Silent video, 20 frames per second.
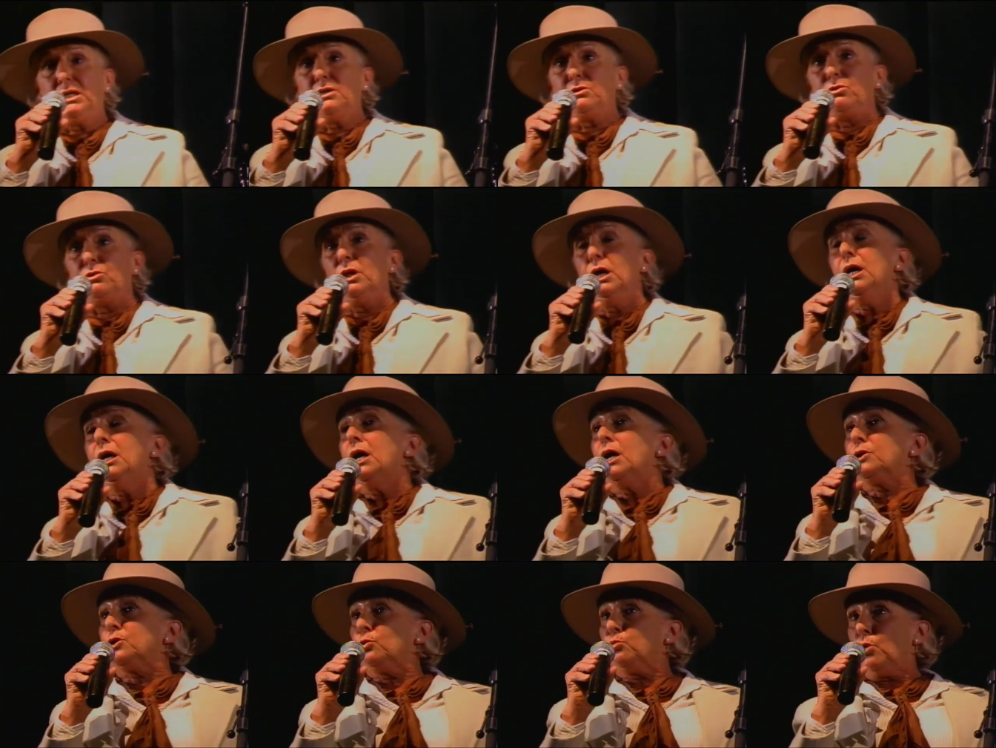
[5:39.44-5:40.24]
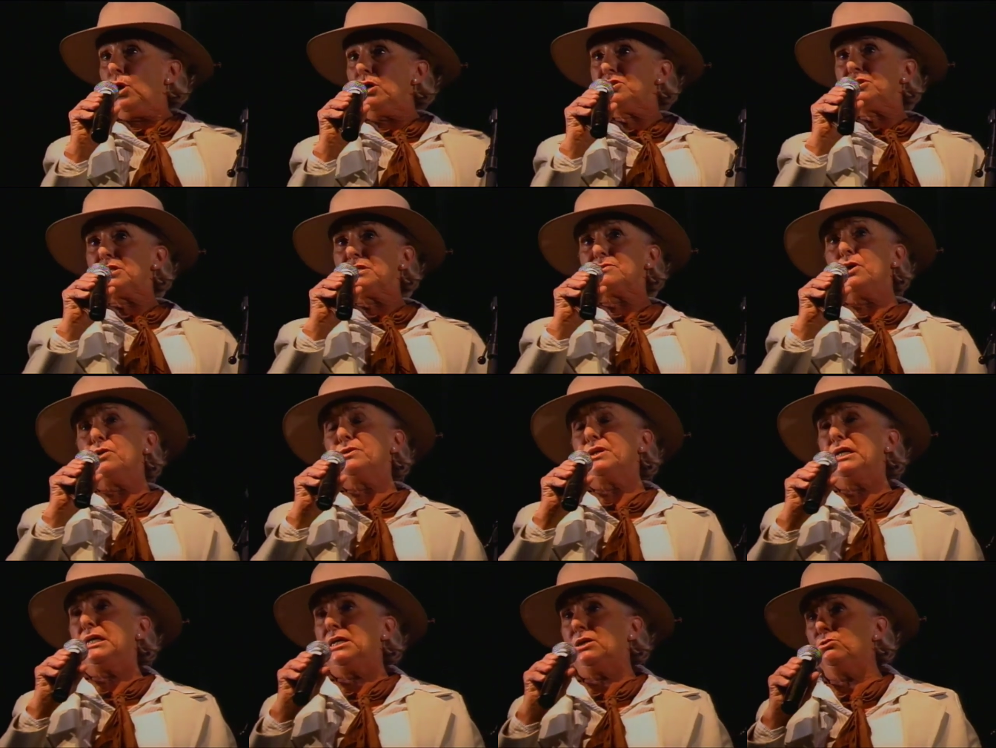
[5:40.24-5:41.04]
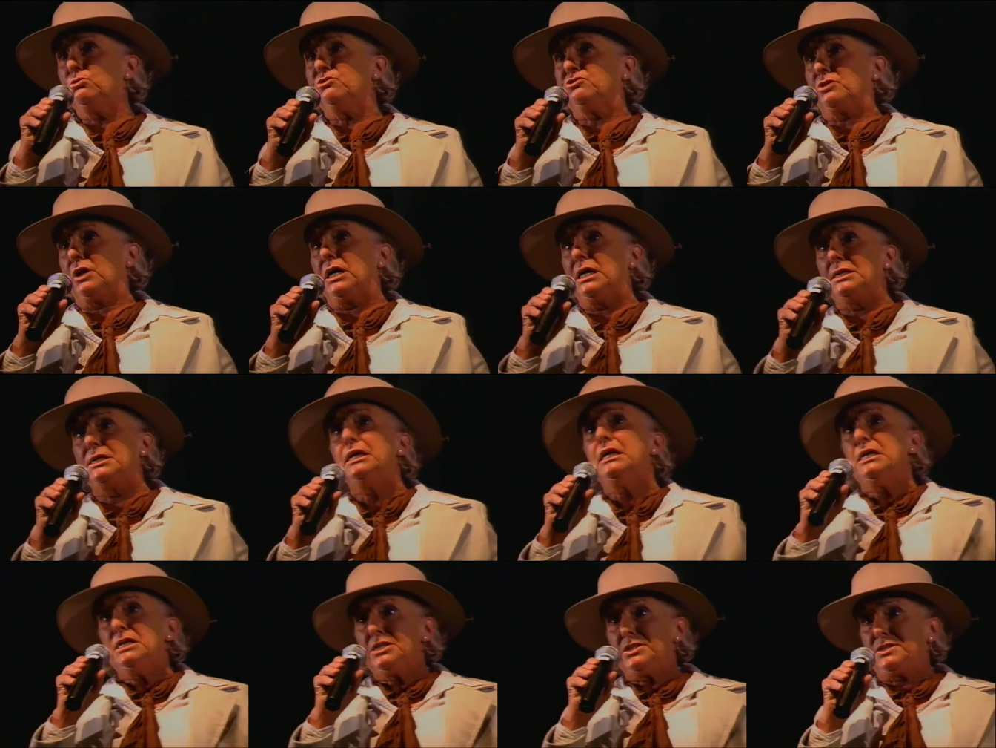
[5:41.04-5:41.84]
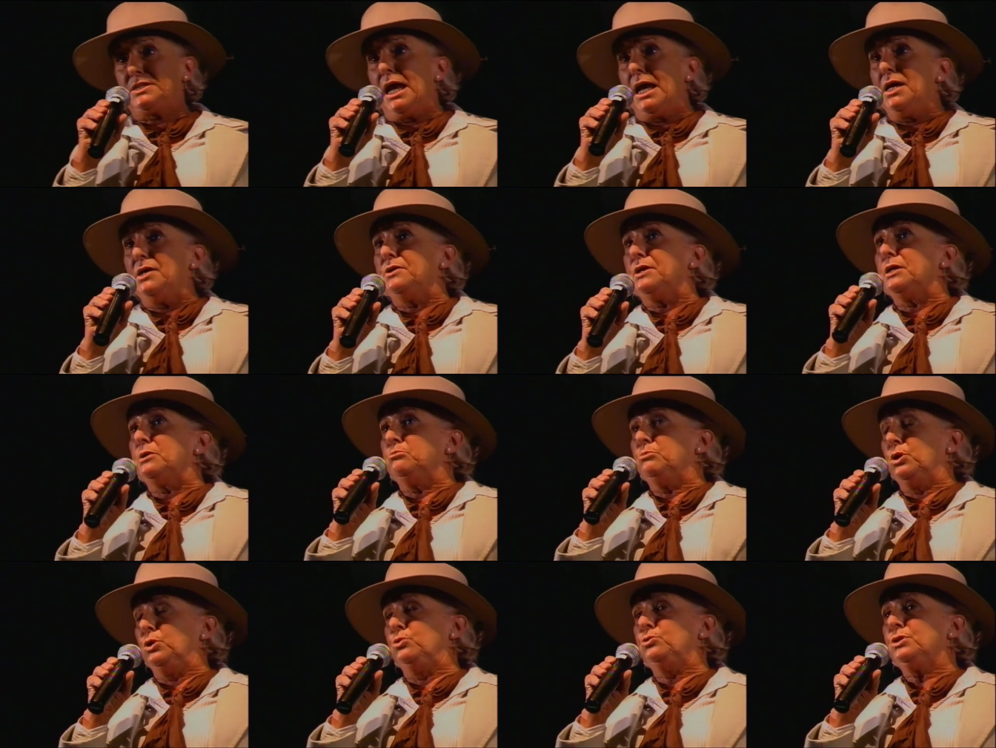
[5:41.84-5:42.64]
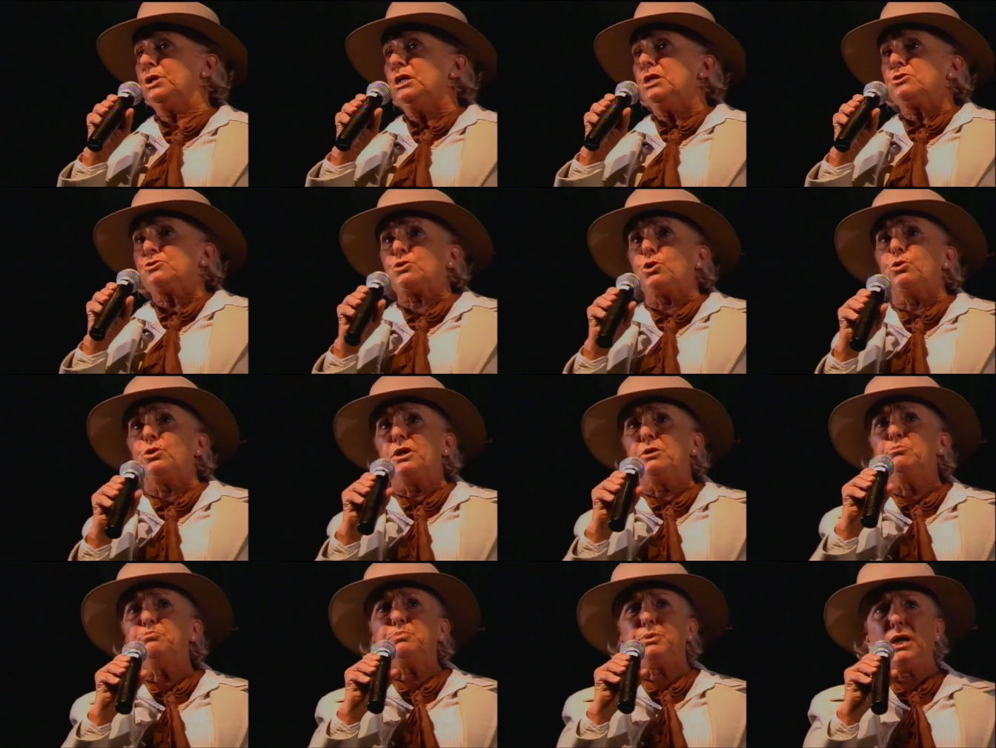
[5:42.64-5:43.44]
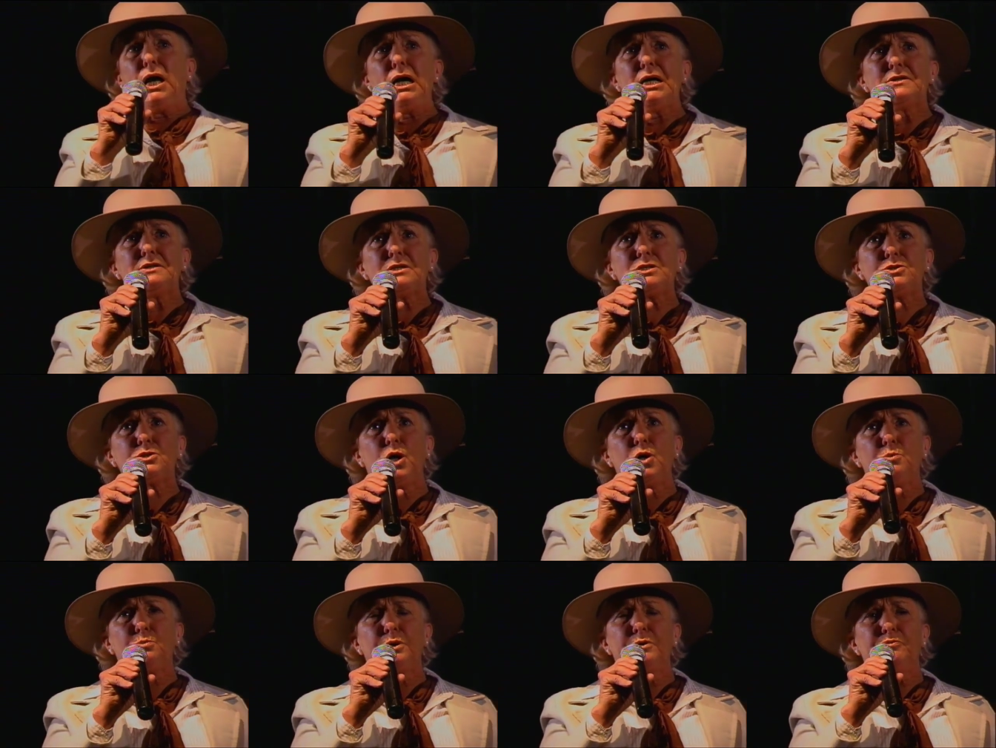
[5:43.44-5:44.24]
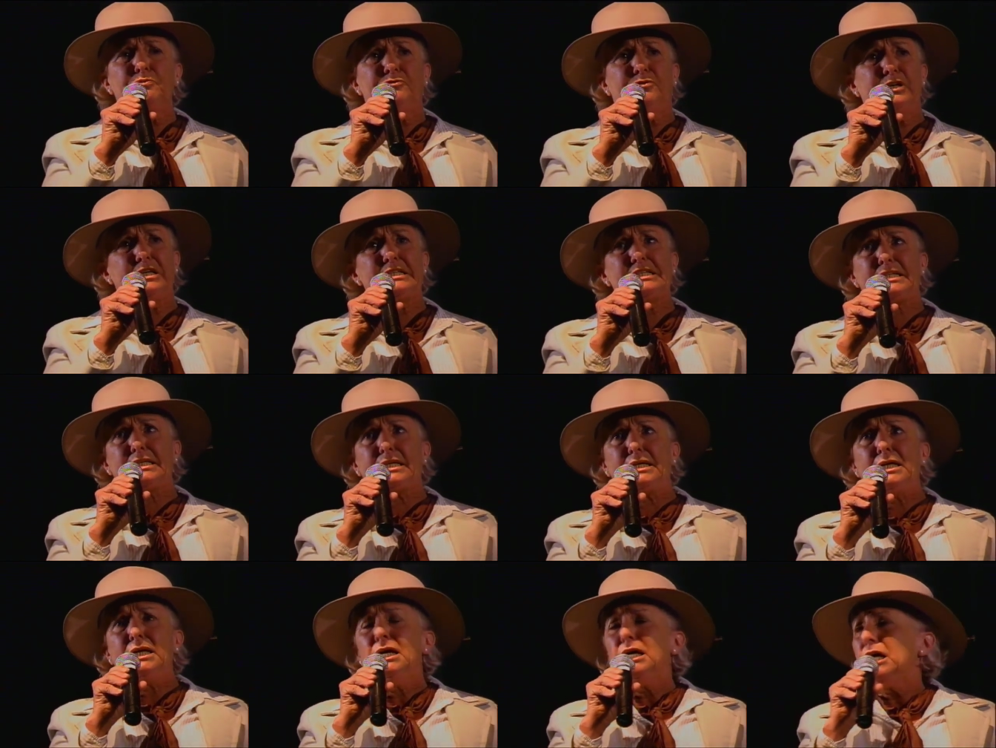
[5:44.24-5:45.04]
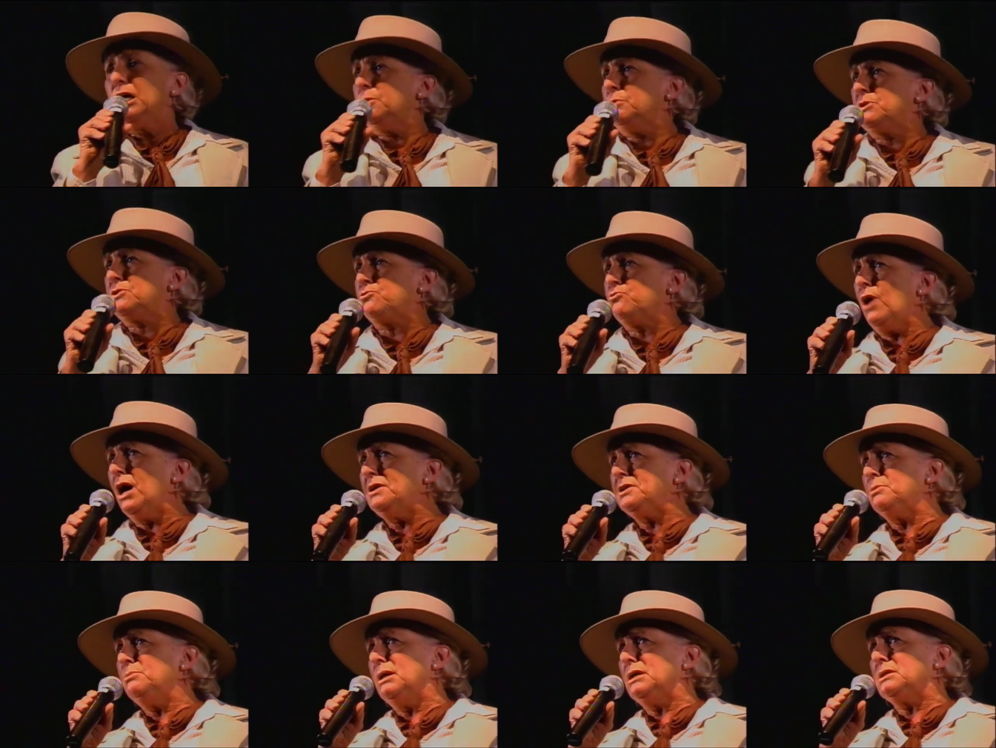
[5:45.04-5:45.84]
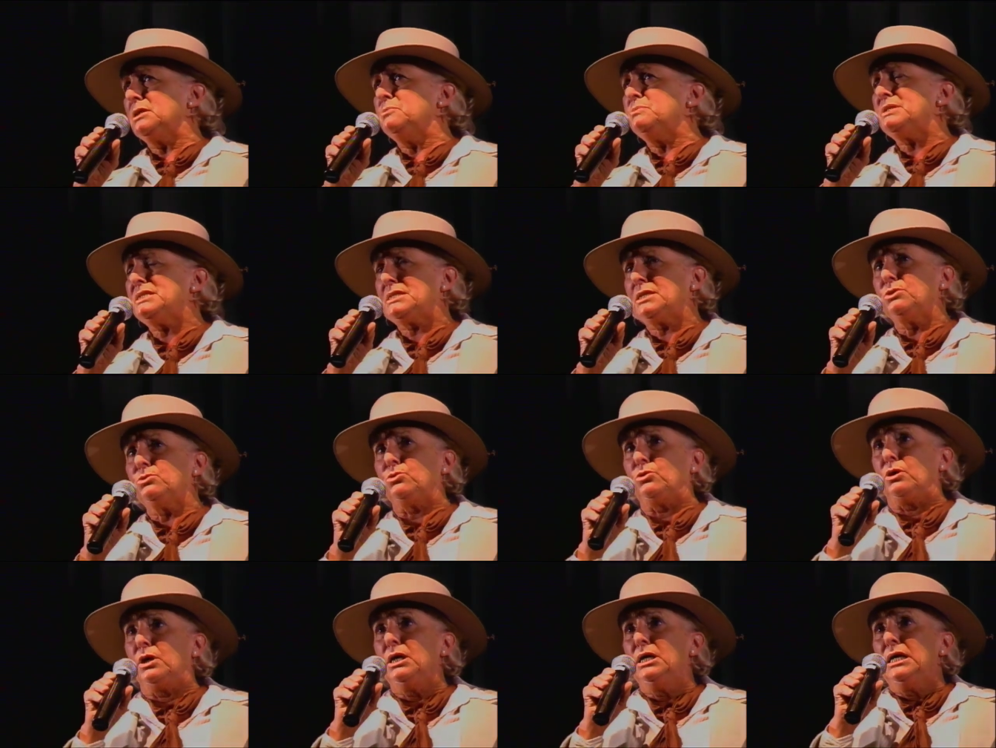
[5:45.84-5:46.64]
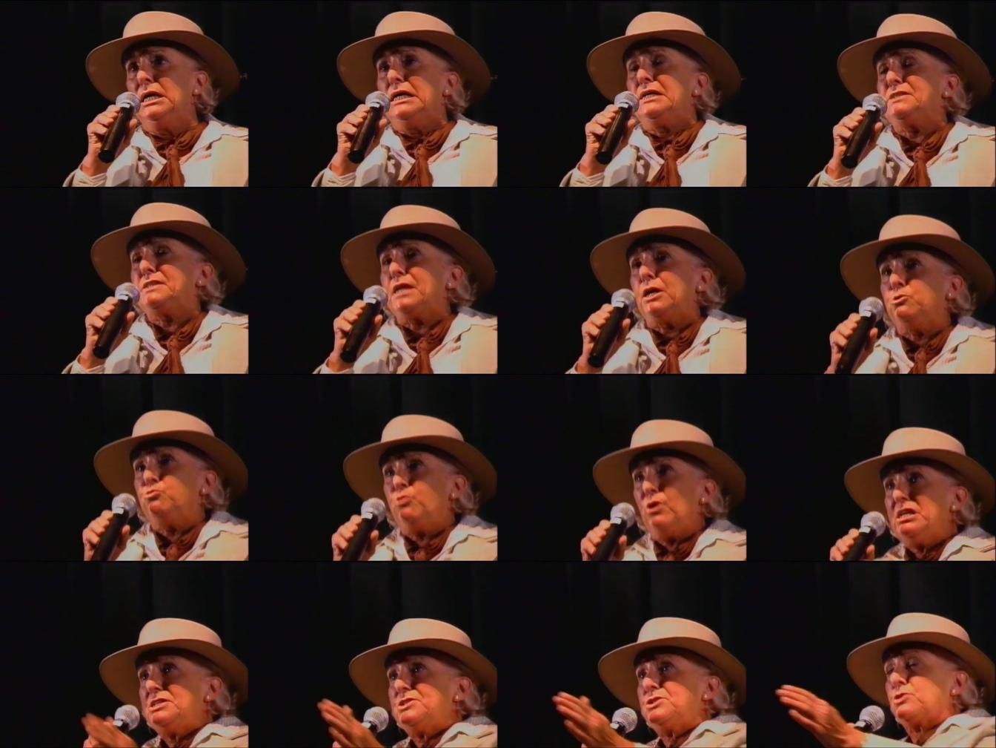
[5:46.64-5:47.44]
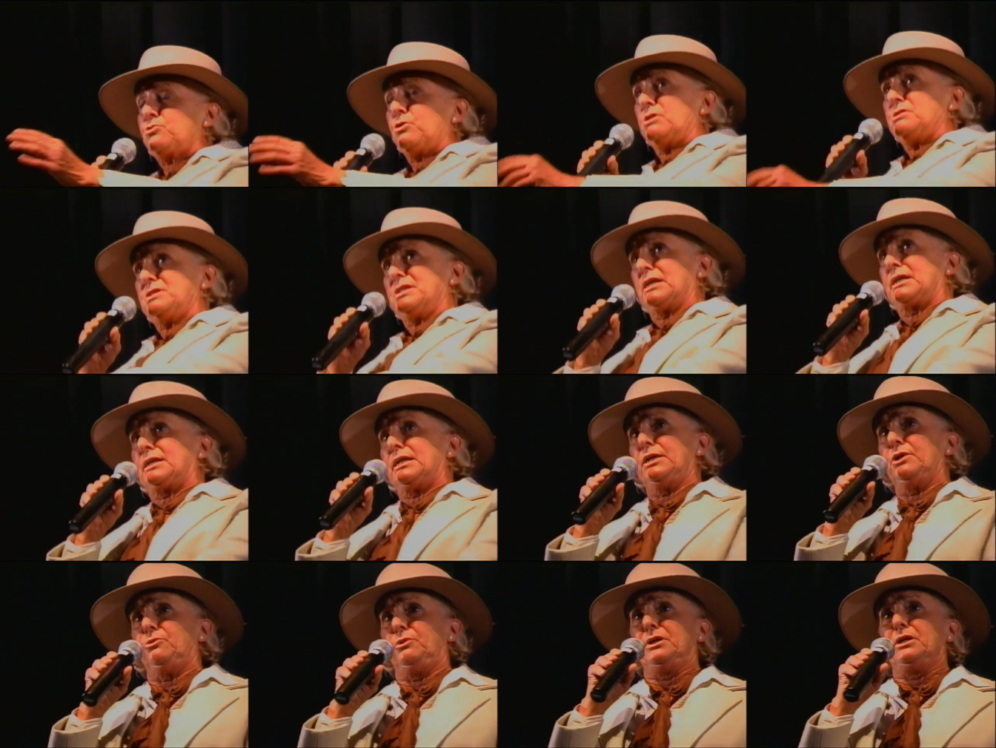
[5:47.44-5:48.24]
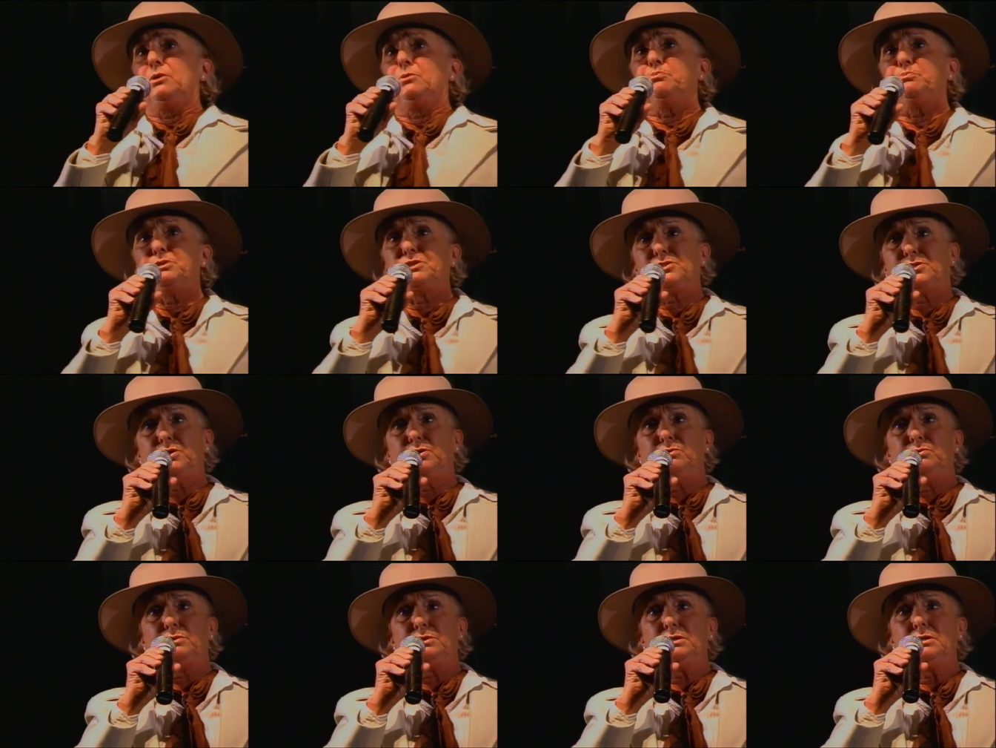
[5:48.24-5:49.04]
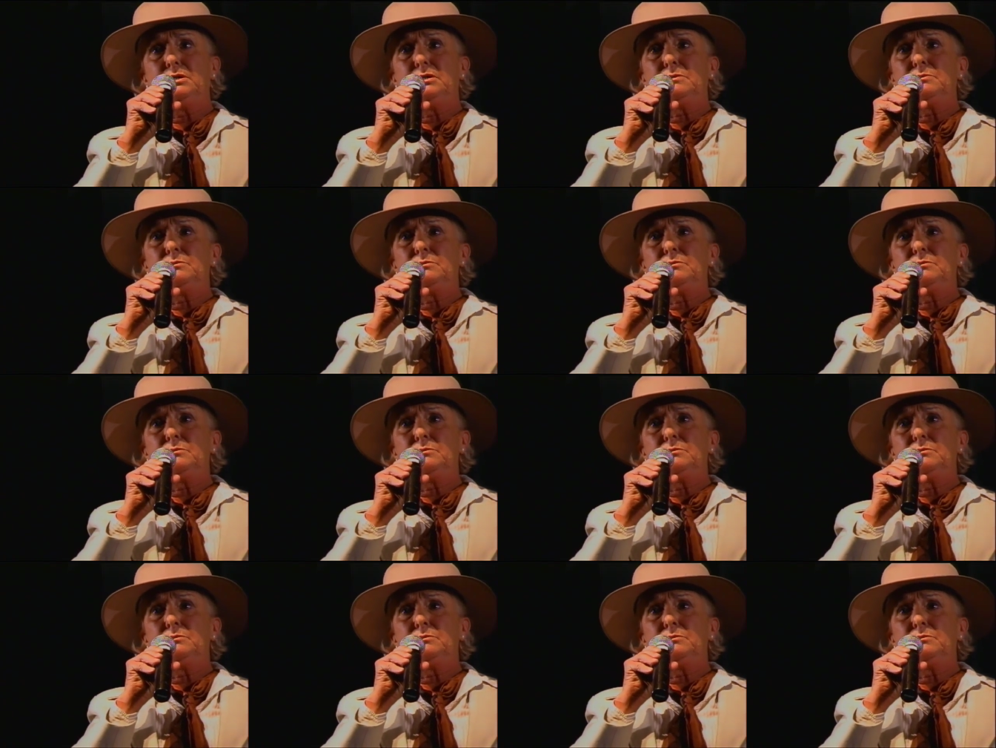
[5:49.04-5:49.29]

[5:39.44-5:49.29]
hill, and the watchers on the hillside, standing mute, saw him ply the stockwhip fiercely. He was right among them still as they raced across the clearing in pursuit.